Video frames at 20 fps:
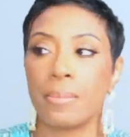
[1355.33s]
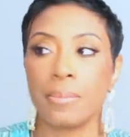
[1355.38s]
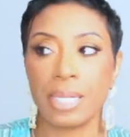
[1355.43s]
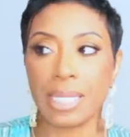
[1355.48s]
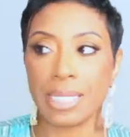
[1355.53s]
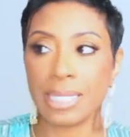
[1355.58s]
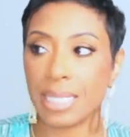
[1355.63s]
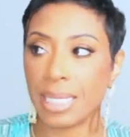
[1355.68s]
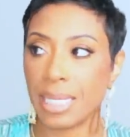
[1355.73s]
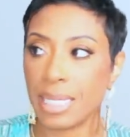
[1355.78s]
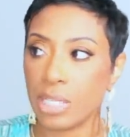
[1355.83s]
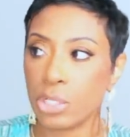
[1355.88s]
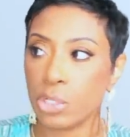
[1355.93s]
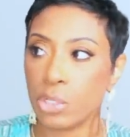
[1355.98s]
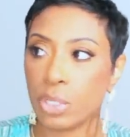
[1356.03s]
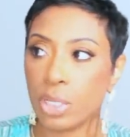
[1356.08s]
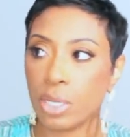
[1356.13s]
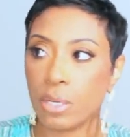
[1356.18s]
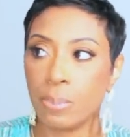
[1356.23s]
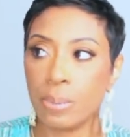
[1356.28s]
Not saying that
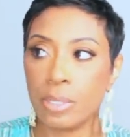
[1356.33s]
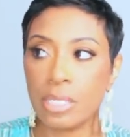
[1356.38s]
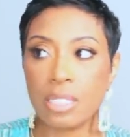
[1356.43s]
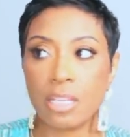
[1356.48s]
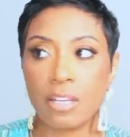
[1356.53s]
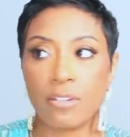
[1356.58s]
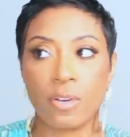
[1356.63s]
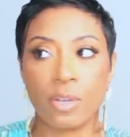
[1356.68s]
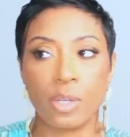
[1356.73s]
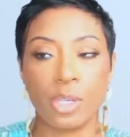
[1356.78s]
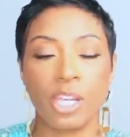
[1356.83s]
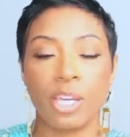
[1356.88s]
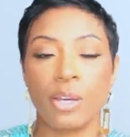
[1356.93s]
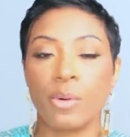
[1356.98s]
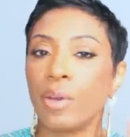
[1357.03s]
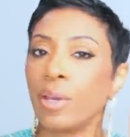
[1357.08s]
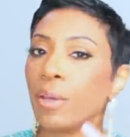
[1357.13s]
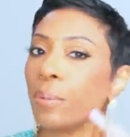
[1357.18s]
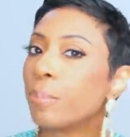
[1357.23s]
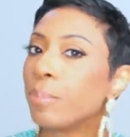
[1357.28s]
you need to put stuff on
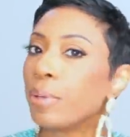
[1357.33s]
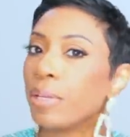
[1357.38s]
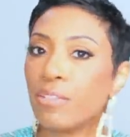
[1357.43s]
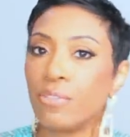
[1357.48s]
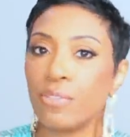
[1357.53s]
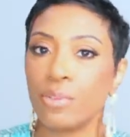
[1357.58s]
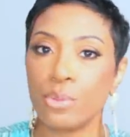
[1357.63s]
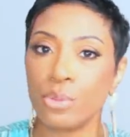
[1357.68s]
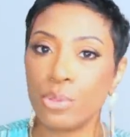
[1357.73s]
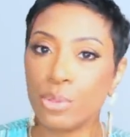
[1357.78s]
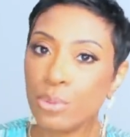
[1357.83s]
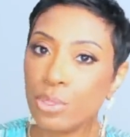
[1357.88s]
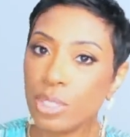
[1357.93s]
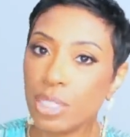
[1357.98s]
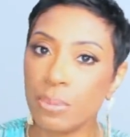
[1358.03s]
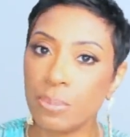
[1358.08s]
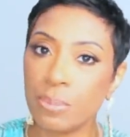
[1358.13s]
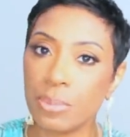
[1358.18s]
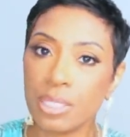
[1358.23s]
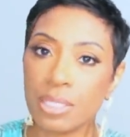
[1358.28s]
layaway, but if you do
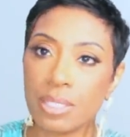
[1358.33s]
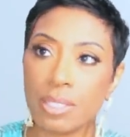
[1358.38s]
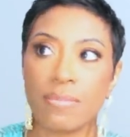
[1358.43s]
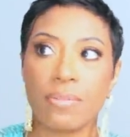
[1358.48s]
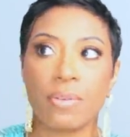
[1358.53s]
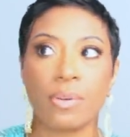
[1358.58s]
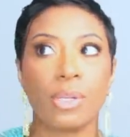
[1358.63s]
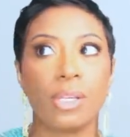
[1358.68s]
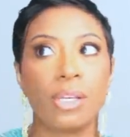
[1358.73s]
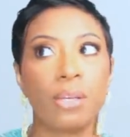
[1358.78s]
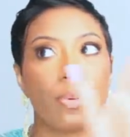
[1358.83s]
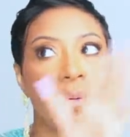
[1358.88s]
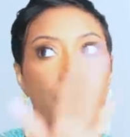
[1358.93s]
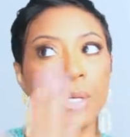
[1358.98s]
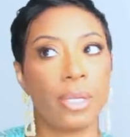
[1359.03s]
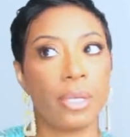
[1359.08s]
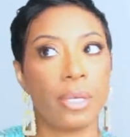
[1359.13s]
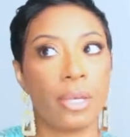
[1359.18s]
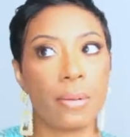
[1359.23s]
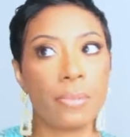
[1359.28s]
need to put stuff on
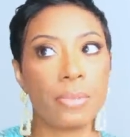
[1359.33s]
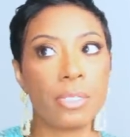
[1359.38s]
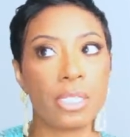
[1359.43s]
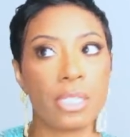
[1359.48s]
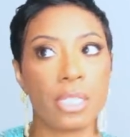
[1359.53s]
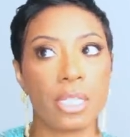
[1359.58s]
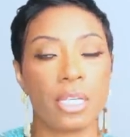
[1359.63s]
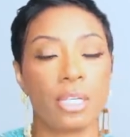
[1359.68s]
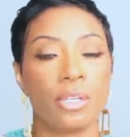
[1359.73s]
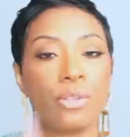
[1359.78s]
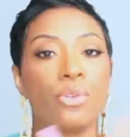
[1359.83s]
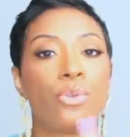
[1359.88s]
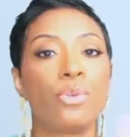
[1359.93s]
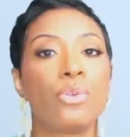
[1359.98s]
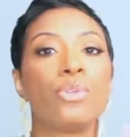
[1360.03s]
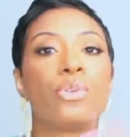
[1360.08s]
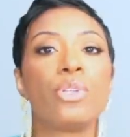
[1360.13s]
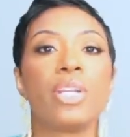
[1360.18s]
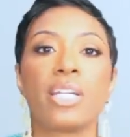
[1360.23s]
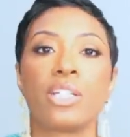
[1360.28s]
layaway, I'm just saying you
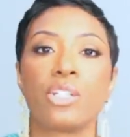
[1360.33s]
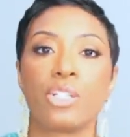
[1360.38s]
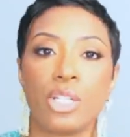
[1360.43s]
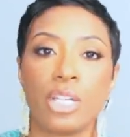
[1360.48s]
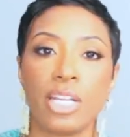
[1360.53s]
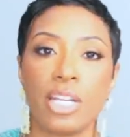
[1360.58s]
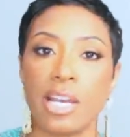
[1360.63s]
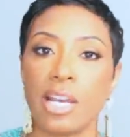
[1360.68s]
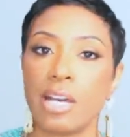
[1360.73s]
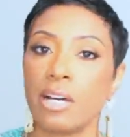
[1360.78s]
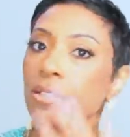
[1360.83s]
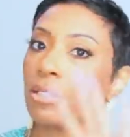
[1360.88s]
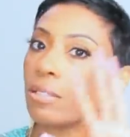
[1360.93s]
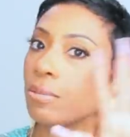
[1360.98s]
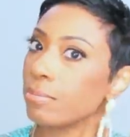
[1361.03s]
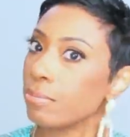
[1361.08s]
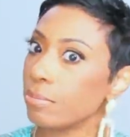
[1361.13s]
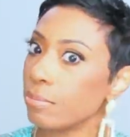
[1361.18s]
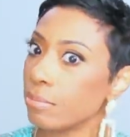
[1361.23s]
could do that at your dad's house.